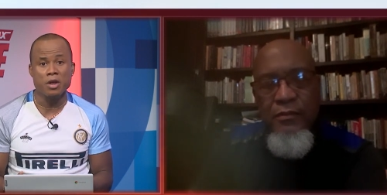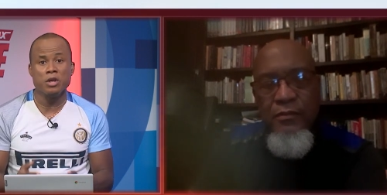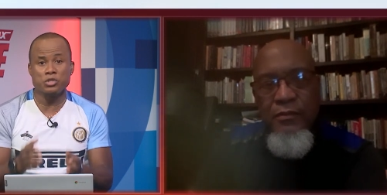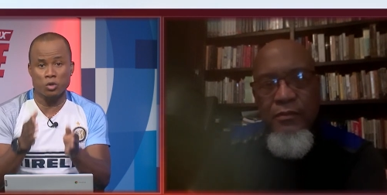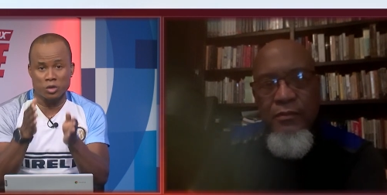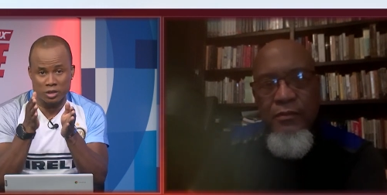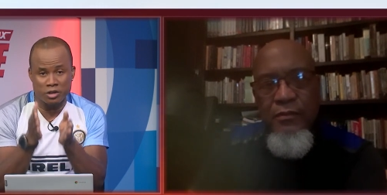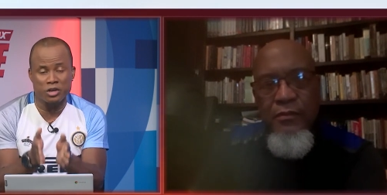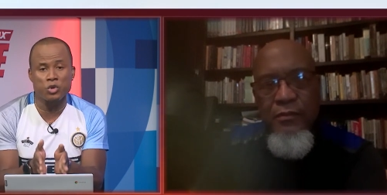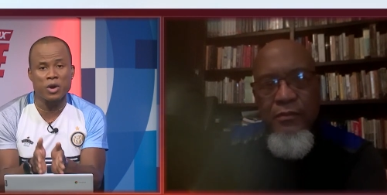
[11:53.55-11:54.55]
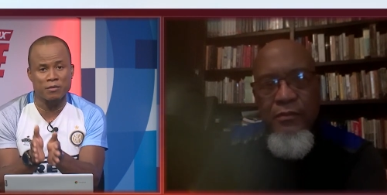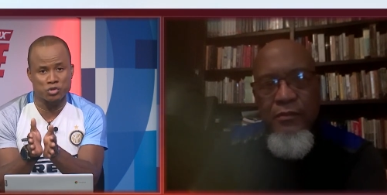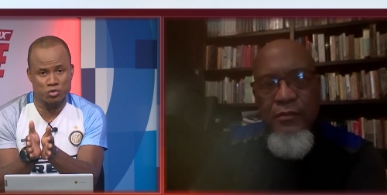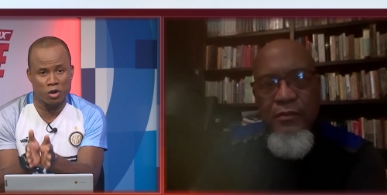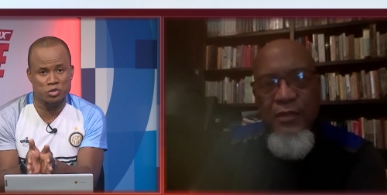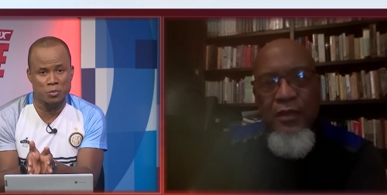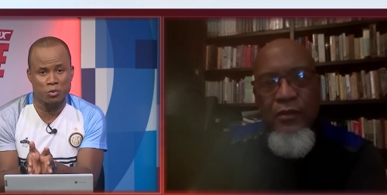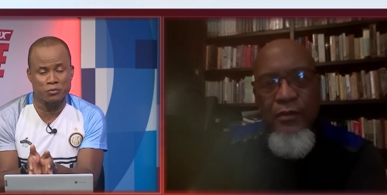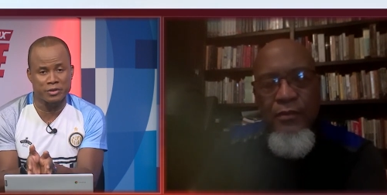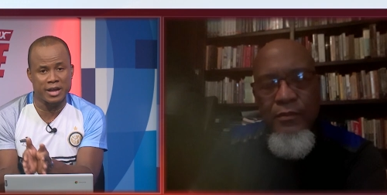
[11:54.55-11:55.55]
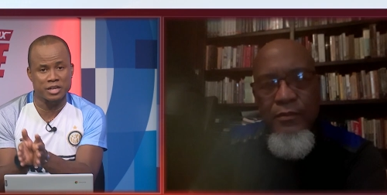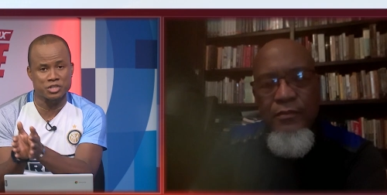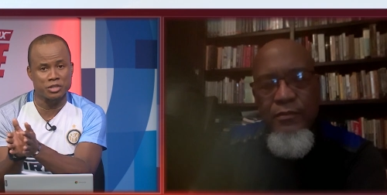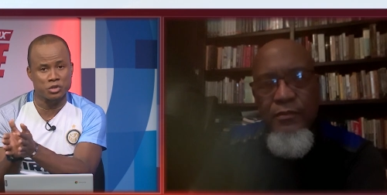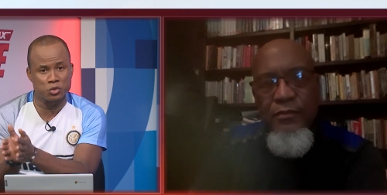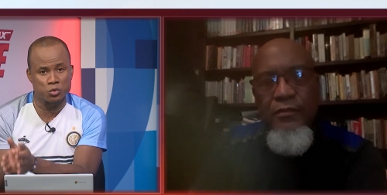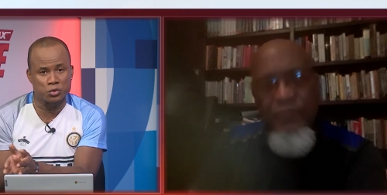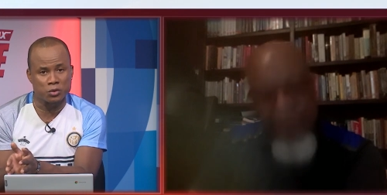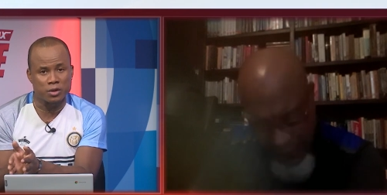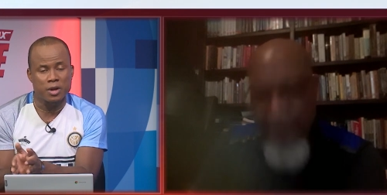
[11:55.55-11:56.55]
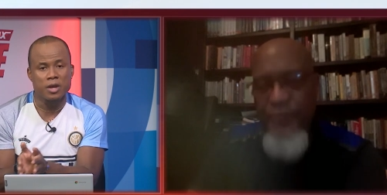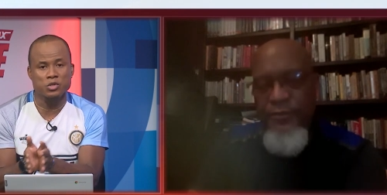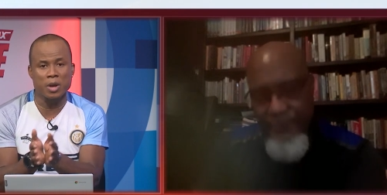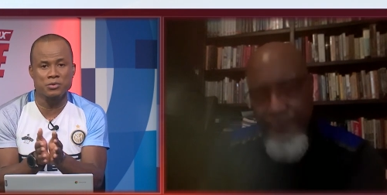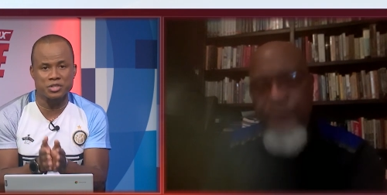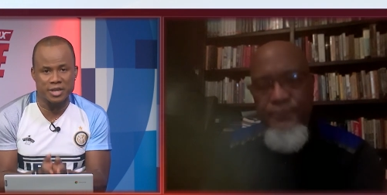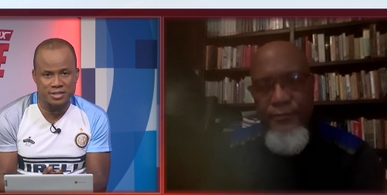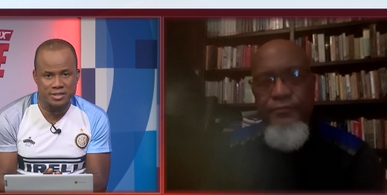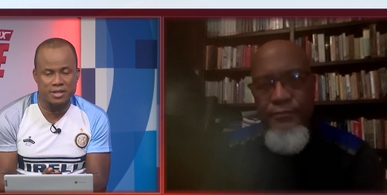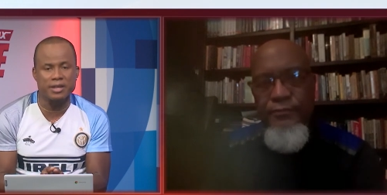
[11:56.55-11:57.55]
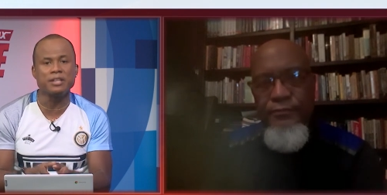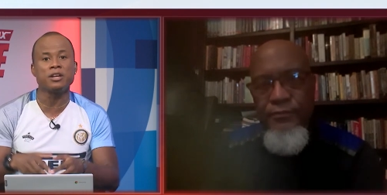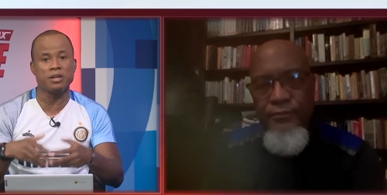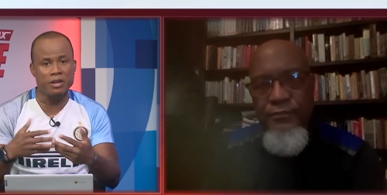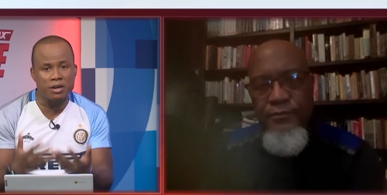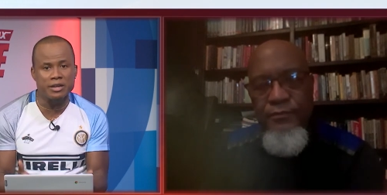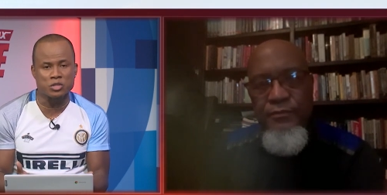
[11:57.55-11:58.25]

Speaker 1: So clearly you have strong support for the action that you took. So I'm suggesting that clearly as